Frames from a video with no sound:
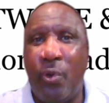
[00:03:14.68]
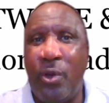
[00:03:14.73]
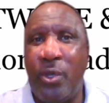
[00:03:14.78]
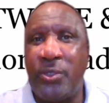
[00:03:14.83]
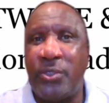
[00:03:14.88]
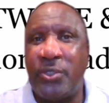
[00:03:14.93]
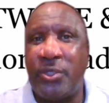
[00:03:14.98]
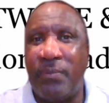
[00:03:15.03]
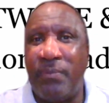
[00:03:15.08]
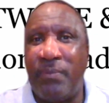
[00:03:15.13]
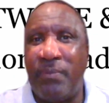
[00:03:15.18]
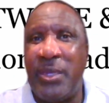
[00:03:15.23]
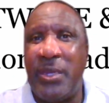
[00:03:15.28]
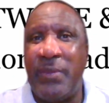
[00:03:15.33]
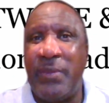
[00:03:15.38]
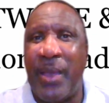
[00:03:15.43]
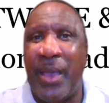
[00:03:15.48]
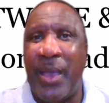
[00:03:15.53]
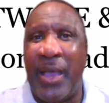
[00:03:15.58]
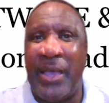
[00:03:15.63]
you want
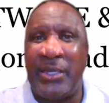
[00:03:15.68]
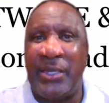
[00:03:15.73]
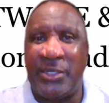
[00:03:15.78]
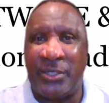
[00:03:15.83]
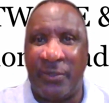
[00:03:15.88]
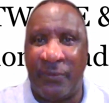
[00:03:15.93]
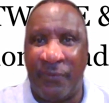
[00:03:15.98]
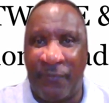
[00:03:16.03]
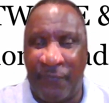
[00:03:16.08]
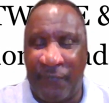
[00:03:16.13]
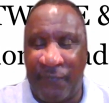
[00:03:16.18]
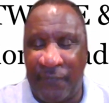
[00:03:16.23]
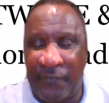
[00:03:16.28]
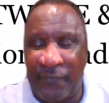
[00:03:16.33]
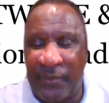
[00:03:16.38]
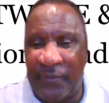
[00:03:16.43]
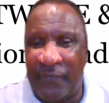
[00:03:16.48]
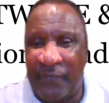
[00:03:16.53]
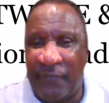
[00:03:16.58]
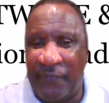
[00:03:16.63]
to minimize
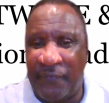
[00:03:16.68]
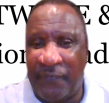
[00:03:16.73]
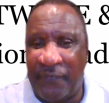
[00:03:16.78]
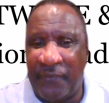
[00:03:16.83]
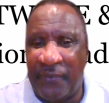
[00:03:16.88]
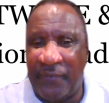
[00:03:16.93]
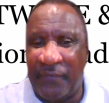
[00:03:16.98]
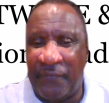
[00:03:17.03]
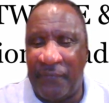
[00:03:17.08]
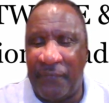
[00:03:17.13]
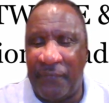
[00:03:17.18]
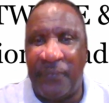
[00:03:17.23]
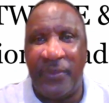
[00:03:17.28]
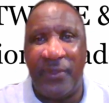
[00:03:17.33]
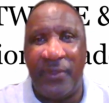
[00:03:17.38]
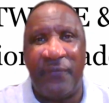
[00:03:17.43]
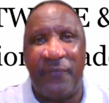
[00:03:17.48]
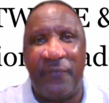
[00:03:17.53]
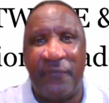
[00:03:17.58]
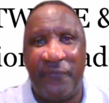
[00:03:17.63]

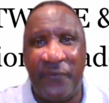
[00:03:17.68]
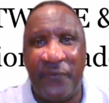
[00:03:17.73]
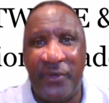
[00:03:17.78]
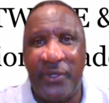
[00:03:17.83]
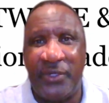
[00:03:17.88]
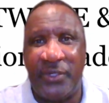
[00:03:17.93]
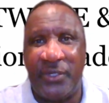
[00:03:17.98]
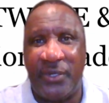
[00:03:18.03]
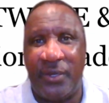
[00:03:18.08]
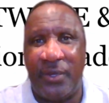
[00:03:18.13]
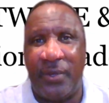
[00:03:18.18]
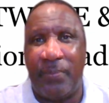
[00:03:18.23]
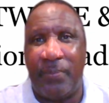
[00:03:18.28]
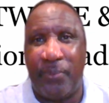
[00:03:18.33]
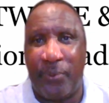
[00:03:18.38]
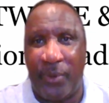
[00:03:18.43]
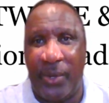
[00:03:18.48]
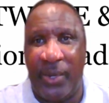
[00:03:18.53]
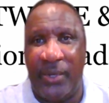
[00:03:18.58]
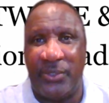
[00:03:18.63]
the
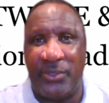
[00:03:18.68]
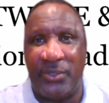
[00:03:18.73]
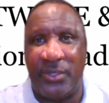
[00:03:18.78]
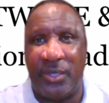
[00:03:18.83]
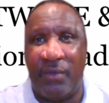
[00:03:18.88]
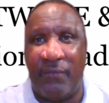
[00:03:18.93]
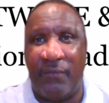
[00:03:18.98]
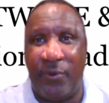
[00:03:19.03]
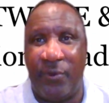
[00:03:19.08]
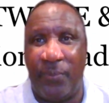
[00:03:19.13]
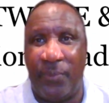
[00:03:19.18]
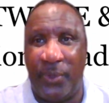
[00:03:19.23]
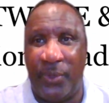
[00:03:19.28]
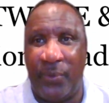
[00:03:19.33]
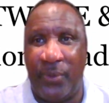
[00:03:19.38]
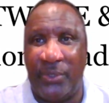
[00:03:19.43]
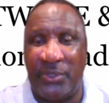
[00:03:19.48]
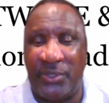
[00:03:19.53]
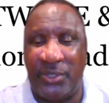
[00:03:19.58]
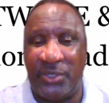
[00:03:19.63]
footprint
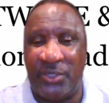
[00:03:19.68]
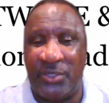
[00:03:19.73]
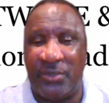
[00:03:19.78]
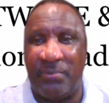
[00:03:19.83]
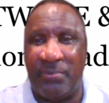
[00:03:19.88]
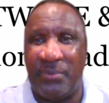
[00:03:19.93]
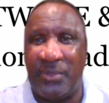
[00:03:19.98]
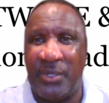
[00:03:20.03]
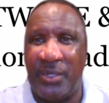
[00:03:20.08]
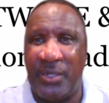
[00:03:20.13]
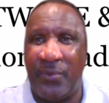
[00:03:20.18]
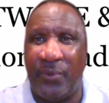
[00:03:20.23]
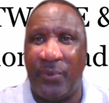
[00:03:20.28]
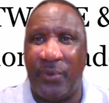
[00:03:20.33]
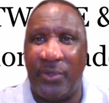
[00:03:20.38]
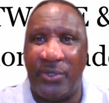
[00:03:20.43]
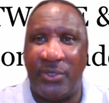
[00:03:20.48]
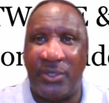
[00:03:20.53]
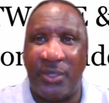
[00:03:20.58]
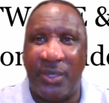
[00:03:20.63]
of your POS system.
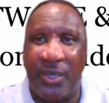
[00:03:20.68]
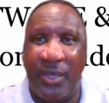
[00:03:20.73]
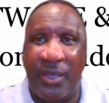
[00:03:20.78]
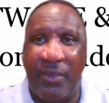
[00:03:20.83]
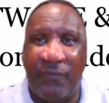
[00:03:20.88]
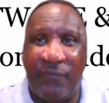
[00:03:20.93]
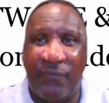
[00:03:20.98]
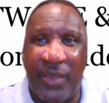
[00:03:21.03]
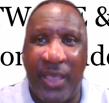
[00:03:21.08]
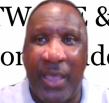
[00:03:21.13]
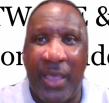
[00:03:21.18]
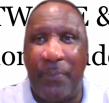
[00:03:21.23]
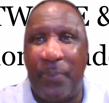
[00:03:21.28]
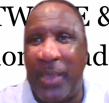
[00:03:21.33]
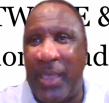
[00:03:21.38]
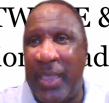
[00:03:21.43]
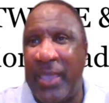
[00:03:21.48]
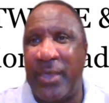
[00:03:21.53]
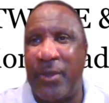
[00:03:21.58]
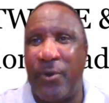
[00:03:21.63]
In other words,
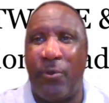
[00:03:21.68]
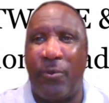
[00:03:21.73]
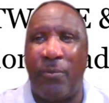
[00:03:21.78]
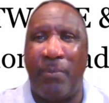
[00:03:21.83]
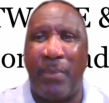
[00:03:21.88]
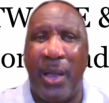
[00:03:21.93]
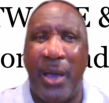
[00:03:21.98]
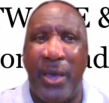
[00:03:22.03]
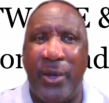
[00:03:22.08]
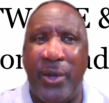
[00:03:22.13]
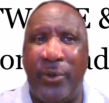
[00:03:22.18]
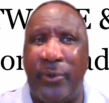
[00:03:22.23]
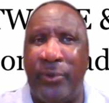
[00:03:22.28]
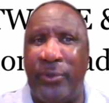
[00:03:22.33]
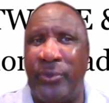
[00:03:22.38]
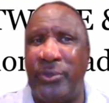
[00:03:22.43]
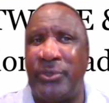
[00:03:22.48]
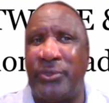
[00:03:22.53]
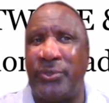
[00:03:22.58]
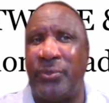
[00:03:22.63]
flat panel
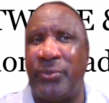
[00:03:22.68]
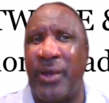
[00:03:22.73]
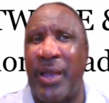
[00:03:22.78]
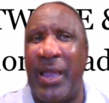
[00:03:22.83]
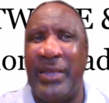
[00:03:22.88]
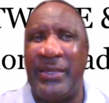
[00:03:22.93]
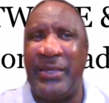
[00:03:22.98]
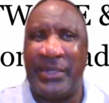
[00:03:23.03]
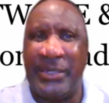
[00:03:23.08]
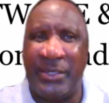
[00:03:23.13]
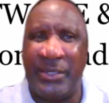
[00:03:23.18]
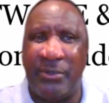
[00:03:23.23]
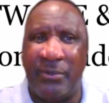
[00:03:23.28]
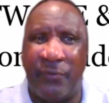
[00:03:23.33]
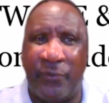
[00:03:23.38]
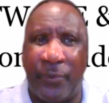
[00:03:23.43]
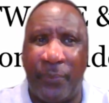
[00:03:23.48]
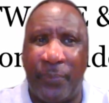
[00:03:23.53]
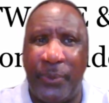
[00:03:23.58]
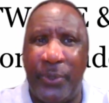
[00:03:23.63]
monitors are
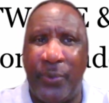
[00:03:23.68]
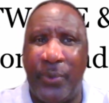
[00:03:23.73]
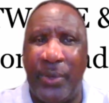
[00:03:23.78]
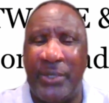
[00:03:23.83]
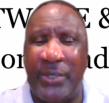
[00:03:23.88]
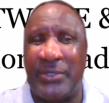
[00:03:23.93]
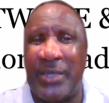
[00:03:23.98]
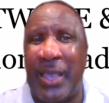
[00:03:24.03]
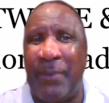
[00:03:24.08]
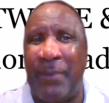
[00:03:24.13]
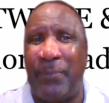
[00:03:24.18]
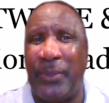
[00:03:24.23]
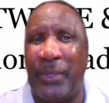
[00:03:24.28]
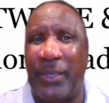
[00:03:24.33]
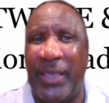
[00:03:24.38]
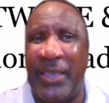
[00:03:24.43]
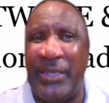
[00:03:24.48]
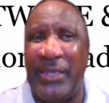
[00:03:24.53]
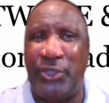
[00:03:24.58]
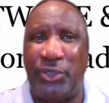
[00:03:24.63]
ideal for
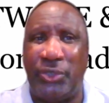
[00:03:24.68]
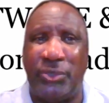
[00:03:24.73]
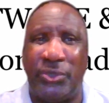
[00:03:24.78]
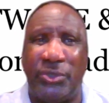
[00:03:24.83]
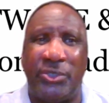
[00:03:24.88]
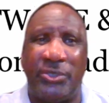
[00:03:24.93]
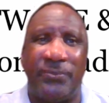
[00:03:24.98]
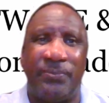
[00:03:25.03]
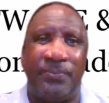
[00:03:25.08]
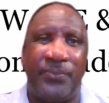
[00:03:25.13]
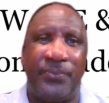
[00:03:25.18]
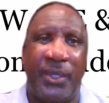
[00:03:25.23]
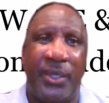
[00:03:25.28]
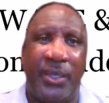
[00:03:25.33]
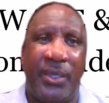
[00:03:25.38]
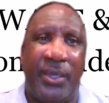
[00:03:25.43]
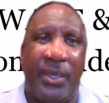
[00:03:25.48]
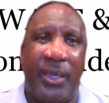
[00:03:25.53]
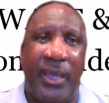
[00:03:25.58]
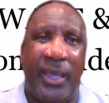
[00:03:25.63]
POS
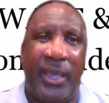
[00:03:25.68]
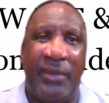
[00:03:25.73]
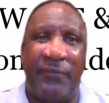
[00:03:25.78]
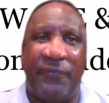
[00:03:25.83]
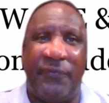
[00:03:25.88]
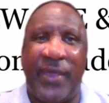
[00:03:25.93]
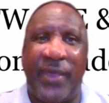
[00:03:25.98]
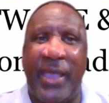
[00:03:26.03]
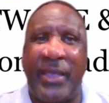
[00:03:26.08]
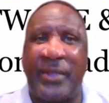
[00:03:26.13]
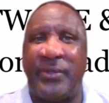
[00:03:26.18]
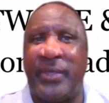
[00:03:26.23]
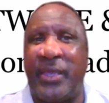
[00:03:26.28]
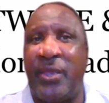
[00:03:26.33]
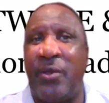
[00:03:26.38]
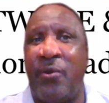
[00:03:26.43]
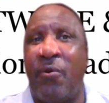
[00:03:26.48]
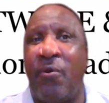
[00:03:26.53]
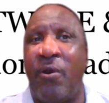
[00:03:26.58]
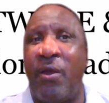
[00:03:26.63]
applications. In
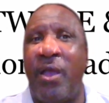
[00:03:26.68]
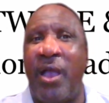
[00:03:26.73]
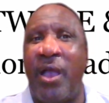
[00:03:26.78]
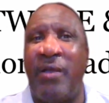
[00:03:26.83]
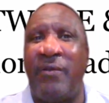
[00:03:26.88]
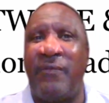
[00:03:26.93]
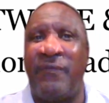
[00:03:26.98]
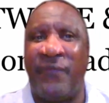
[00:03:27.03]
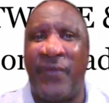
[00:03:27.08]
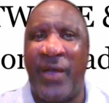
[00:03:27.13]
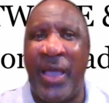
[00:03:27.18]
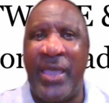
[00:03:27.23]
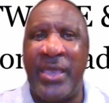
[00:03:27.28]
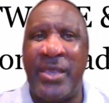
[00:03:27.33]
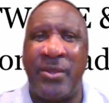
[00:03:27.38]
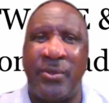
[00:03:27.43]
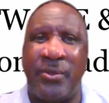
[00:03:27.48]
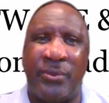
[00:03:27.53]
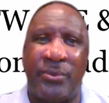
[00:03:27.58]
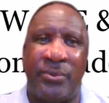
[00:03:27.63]
fact, they are
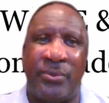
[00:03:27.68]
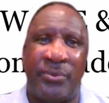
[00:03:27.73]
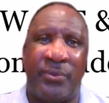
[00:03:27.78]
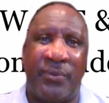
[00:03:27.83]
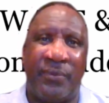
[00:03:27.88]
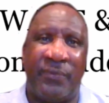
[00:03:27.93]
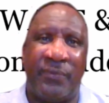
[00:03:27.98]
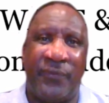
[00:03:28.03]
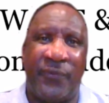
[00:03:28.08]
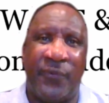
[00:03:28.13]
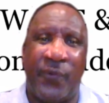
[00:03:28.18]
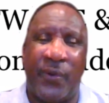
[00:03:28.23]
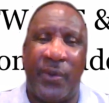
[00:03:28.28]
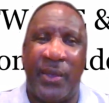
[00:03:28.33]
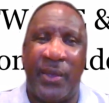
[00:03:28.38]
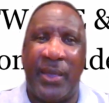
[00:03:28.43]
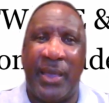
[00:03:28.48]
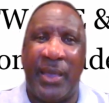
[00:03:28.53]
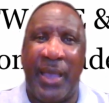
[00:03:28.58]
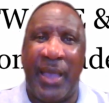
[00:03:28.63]
vital
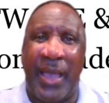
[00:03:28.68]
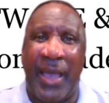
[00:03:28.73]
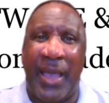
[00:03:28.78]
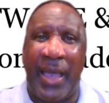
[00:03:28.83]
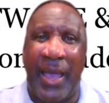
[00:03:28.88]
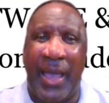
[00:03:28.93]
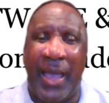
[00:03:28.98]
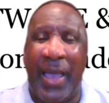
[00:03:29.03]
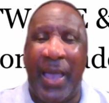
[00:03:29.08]
for